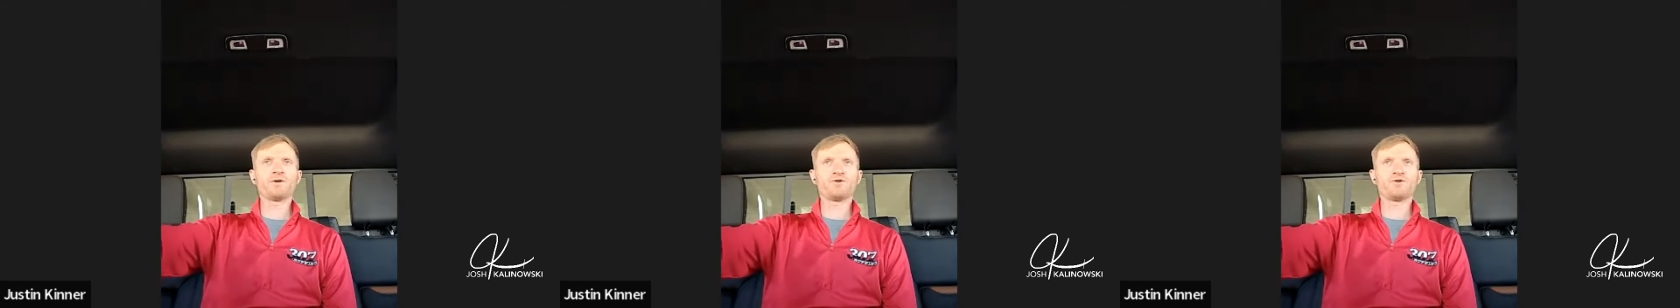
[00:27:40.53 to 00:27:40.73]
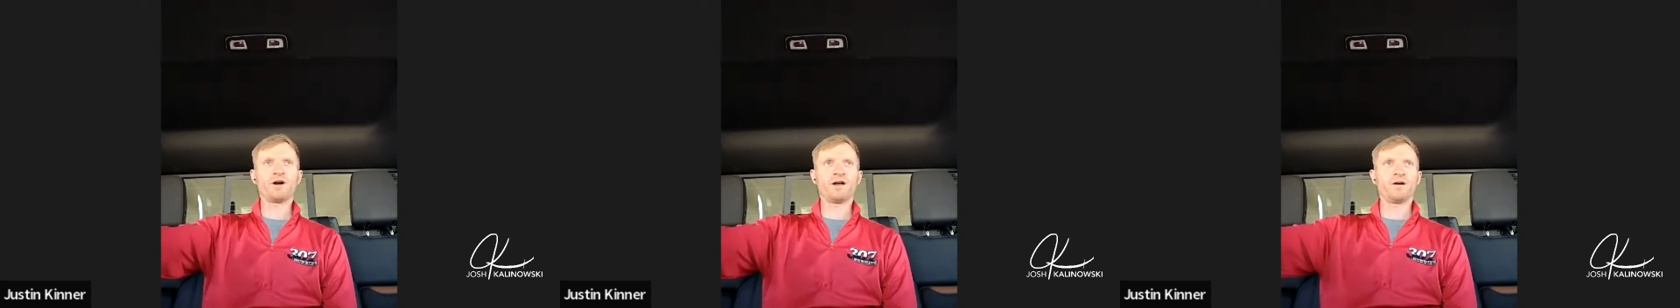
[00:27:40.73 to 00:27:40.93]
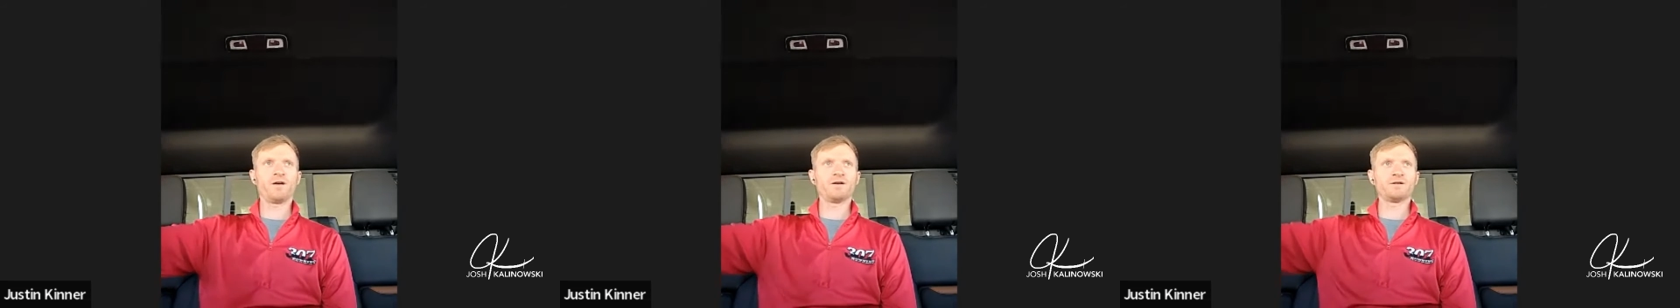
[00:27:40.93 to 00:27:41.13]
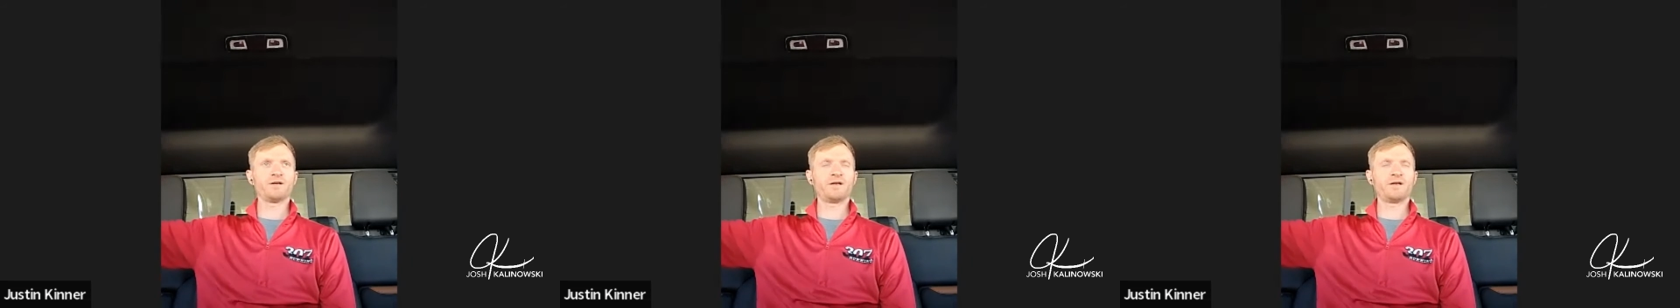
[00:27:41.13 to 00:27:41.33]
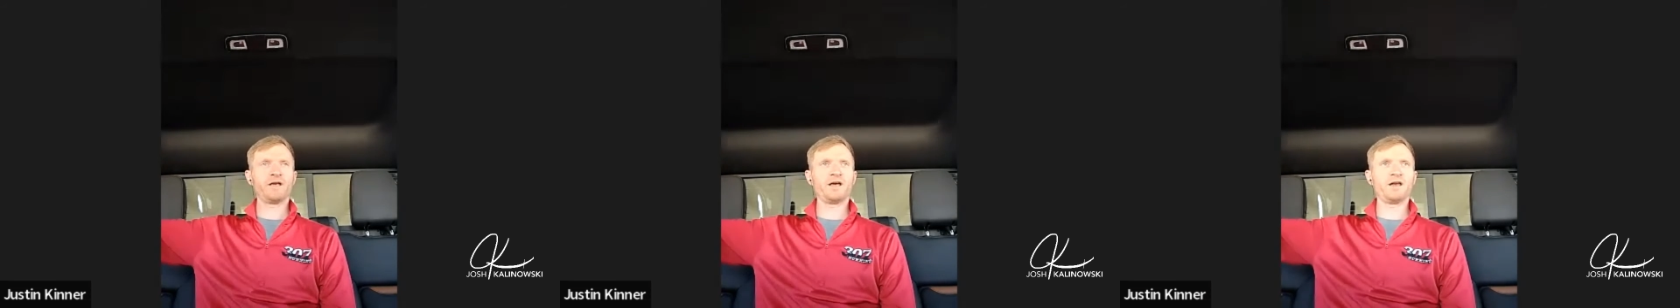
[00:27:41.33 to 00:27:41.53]
the
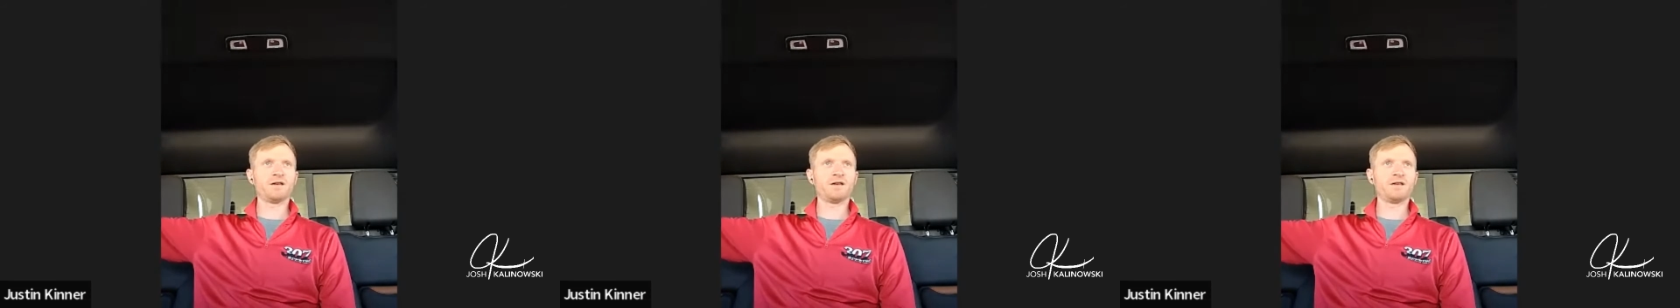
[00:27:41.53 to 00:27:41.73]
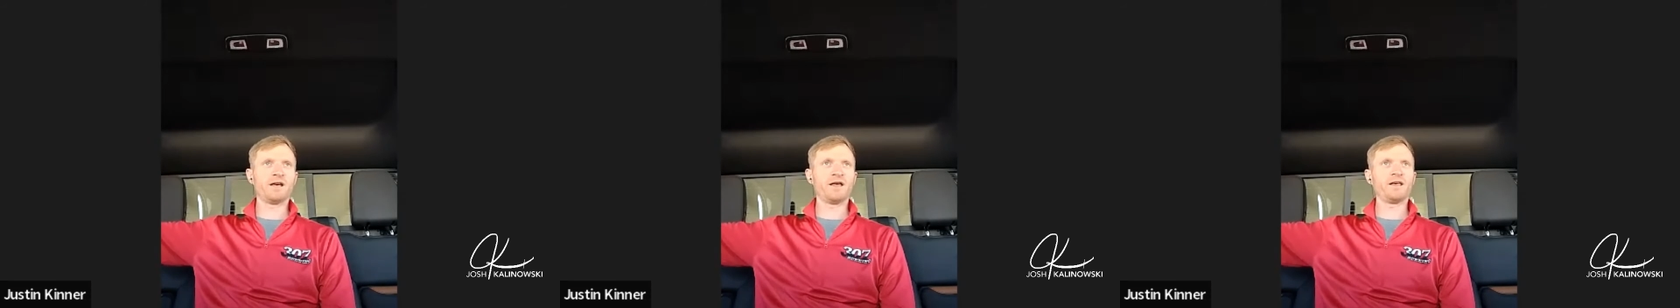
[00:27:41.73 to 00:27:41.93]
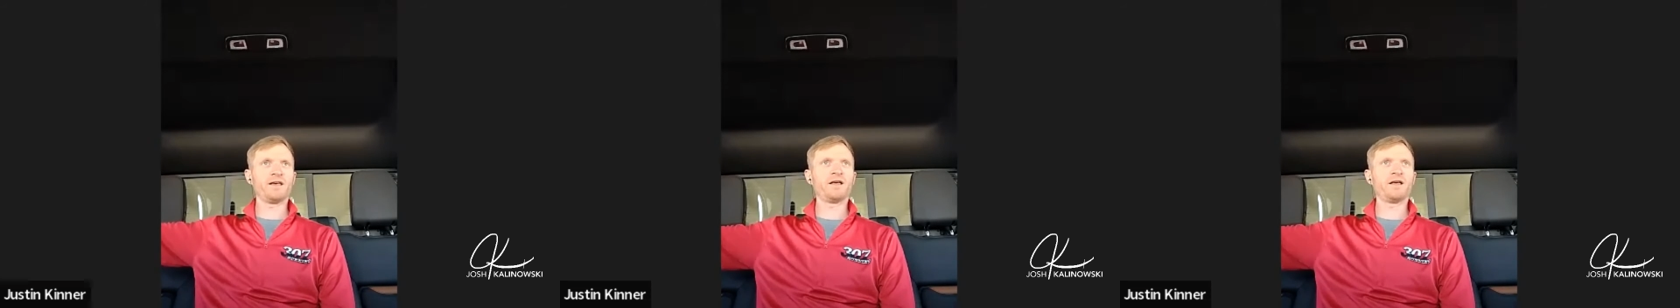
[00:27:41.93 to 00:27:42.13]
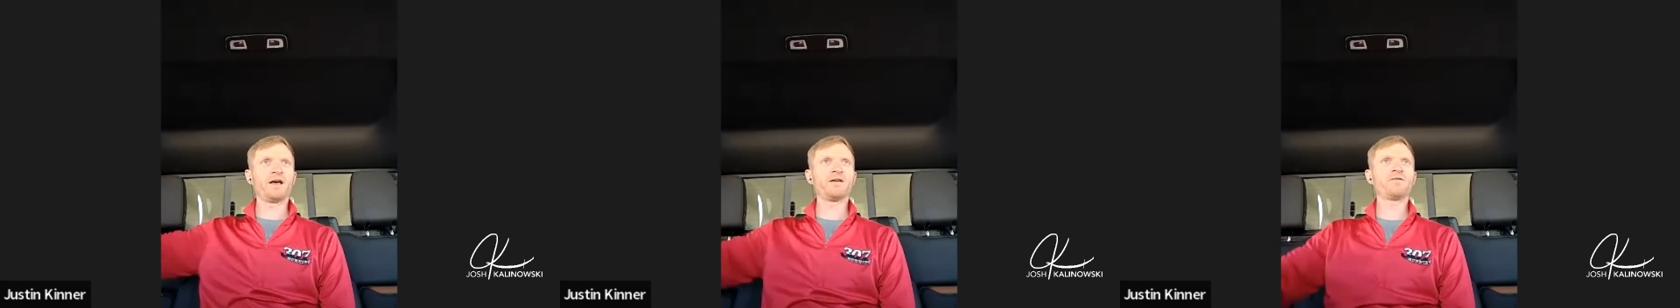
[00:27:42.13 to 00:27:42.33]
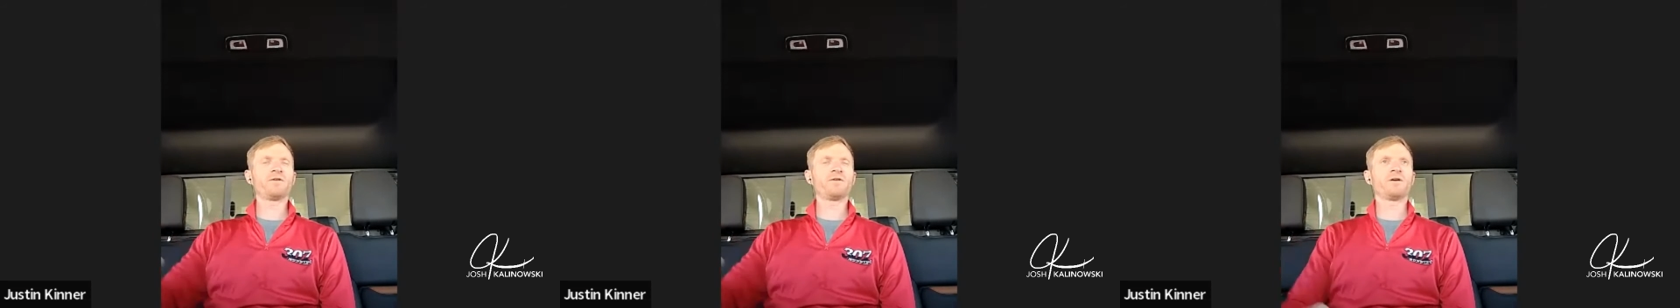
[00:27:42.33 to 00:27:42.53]
trails into daily
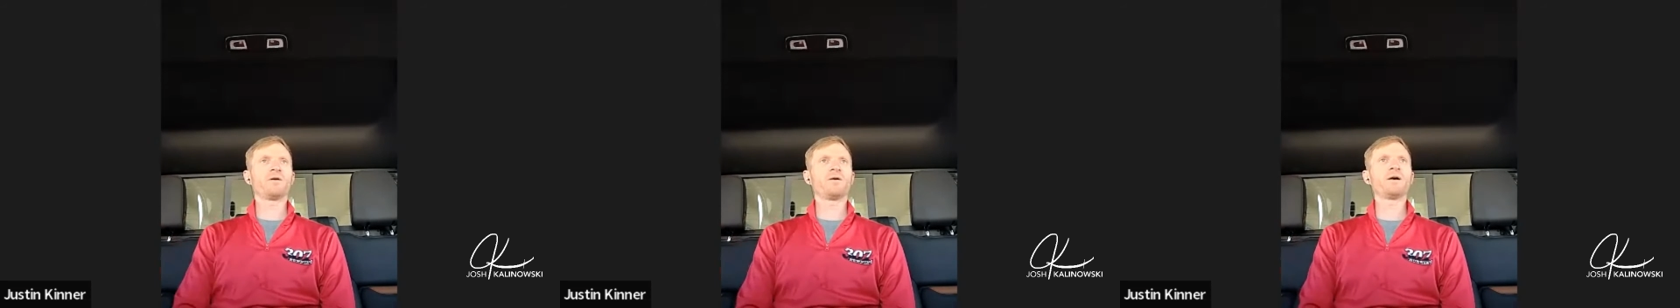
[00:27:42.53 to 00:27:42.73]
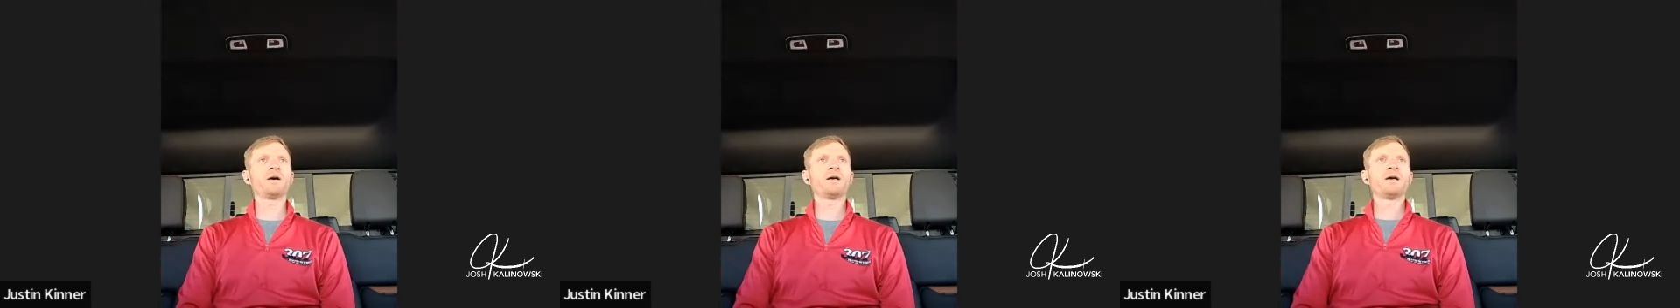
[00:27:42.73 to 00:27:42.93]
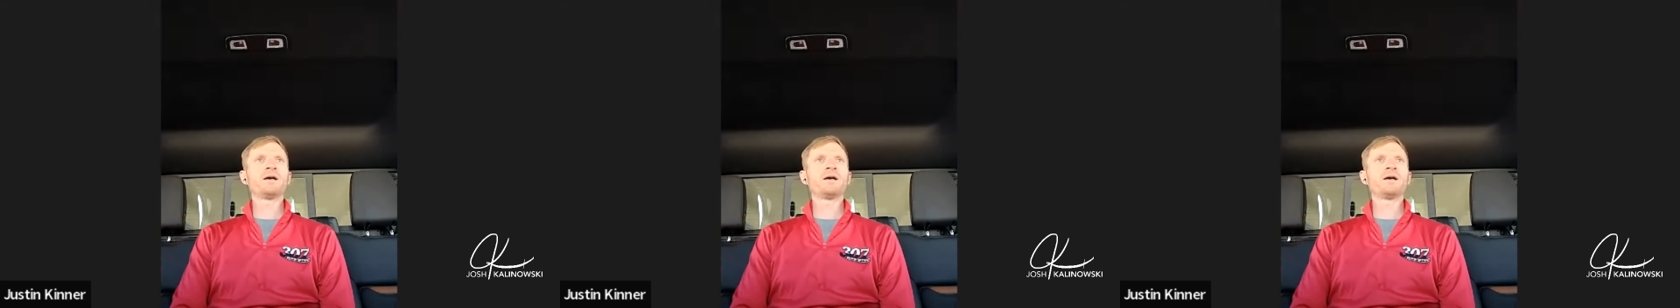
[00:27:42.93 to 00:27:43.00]
life, you know.